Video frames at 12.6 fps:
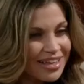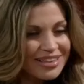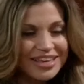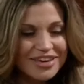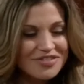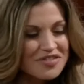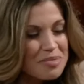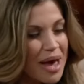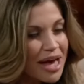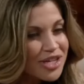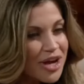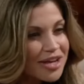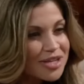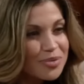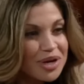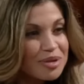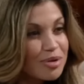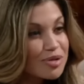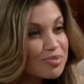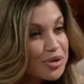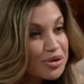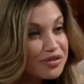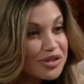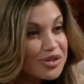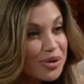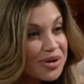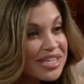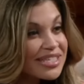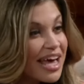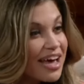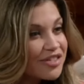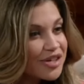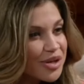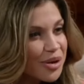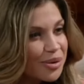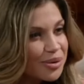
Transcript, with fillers: The Gift of the Magi is one of the most beautiful stories ever told.